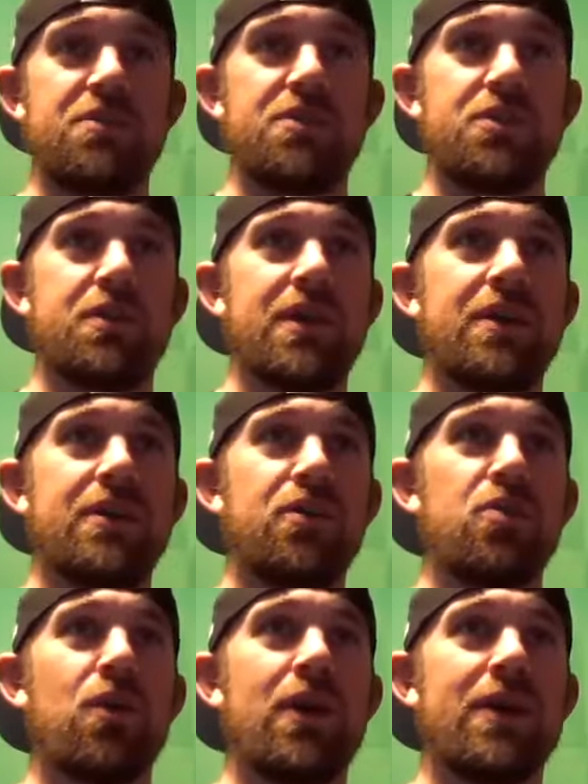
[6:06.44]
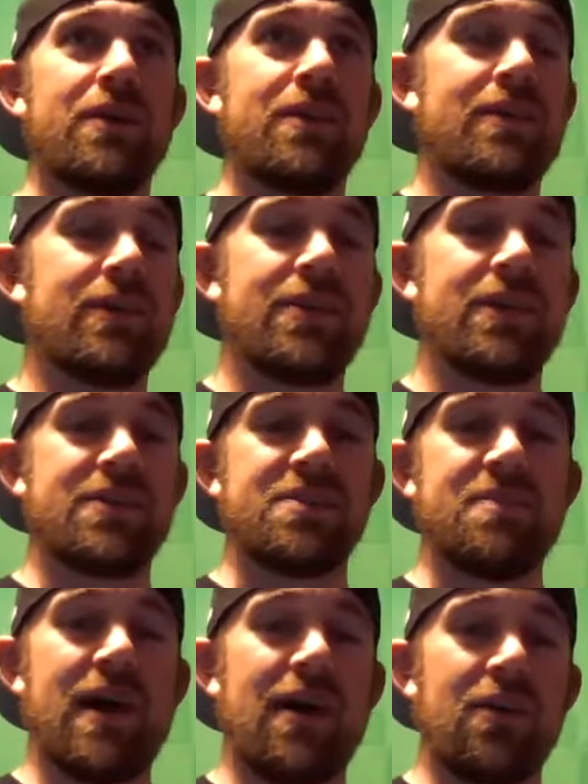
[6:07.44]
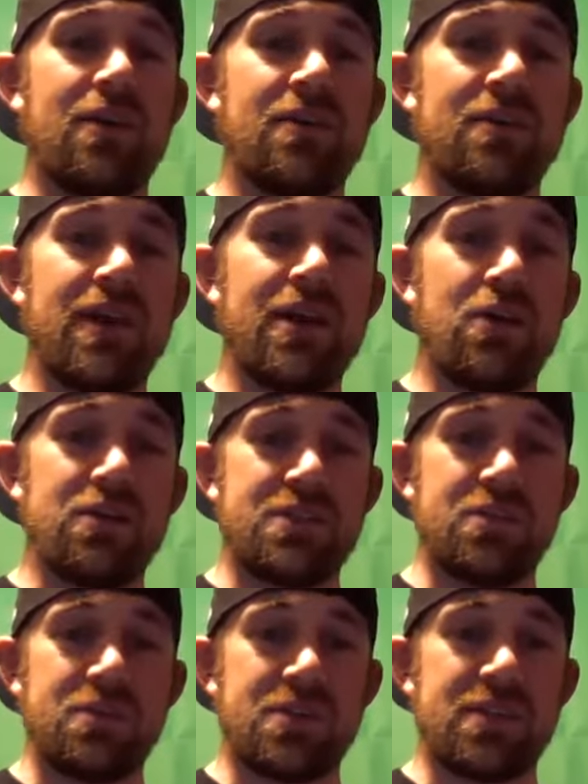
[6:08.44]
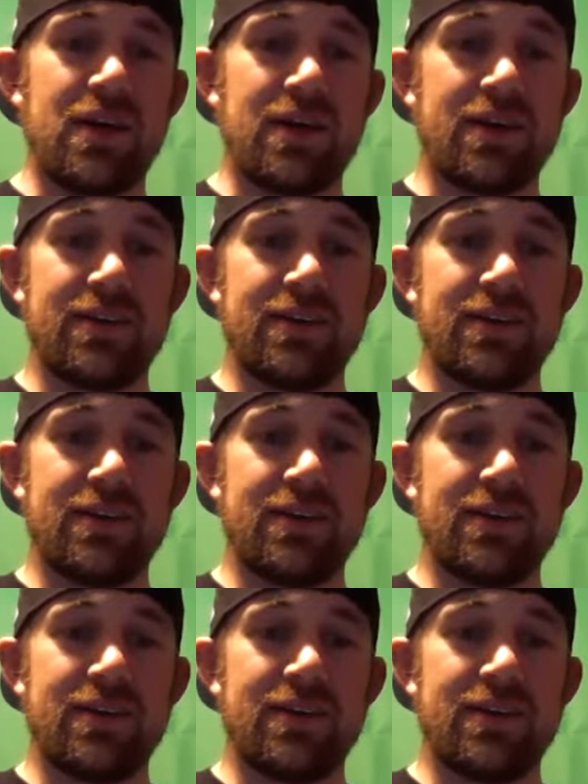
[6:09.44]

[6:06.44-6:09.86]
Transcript: do get a new one, it doesn't matter. They all still suck.